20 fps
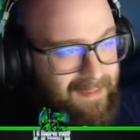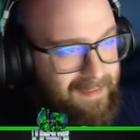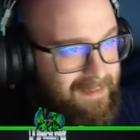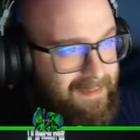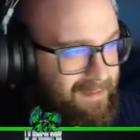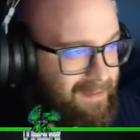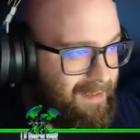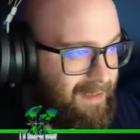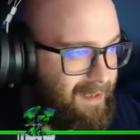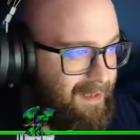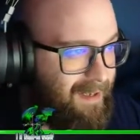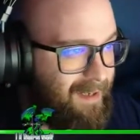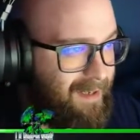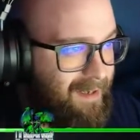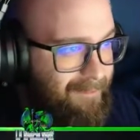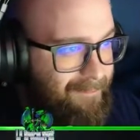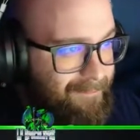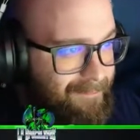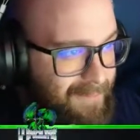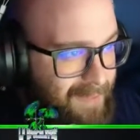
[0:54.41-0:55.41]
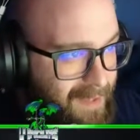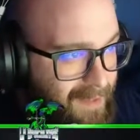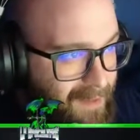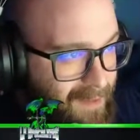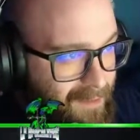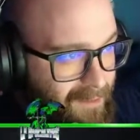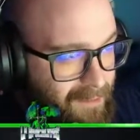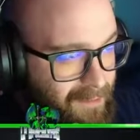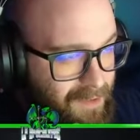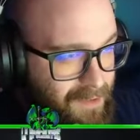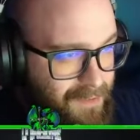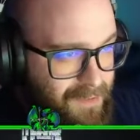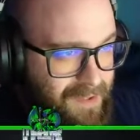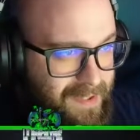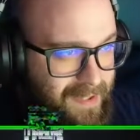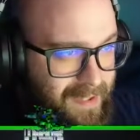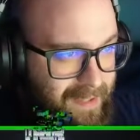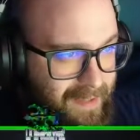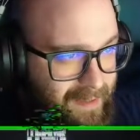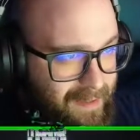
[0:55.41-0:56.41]
which is like Wicked Bloodline or like
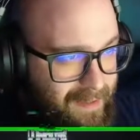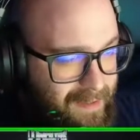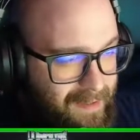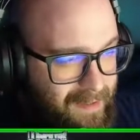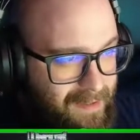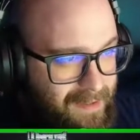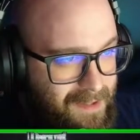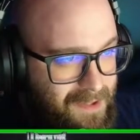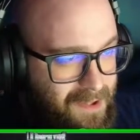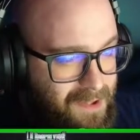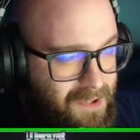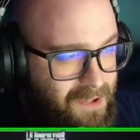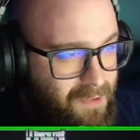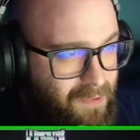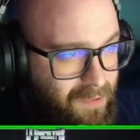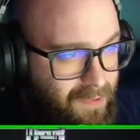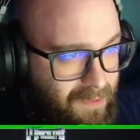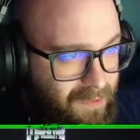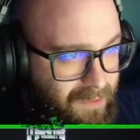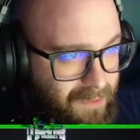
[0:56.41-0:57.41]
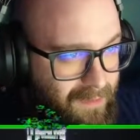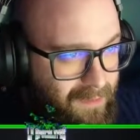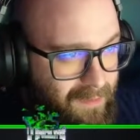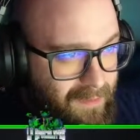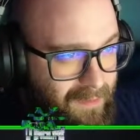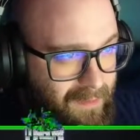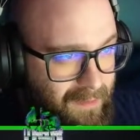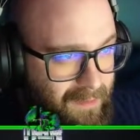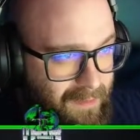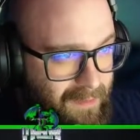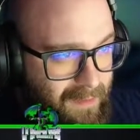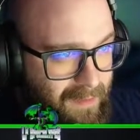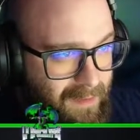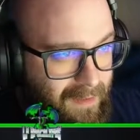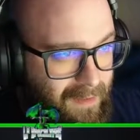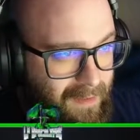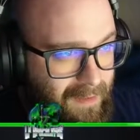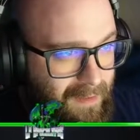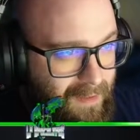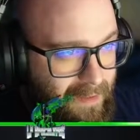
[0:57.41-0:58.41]
Terrifying Conquerors and
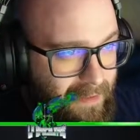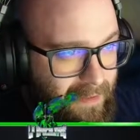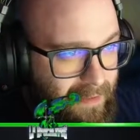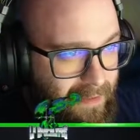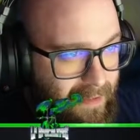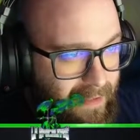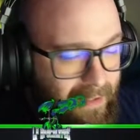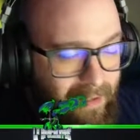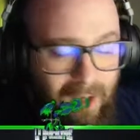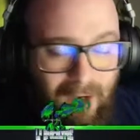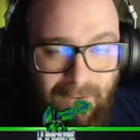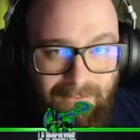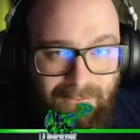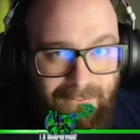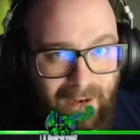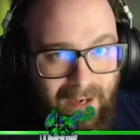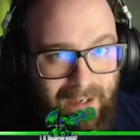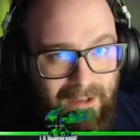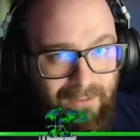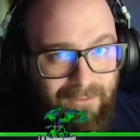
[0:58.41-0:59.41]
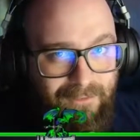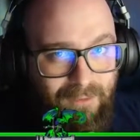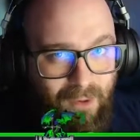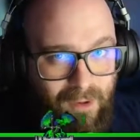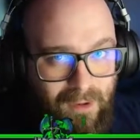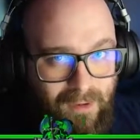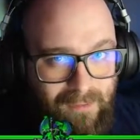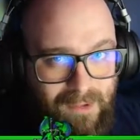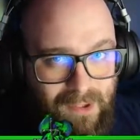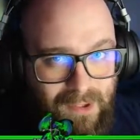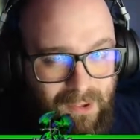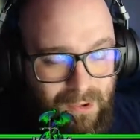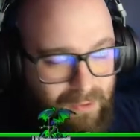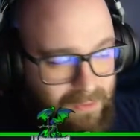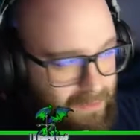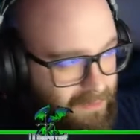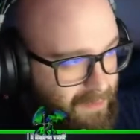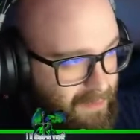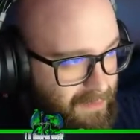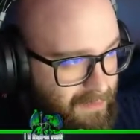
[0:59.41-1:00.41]
whatever. Pretty much, you know,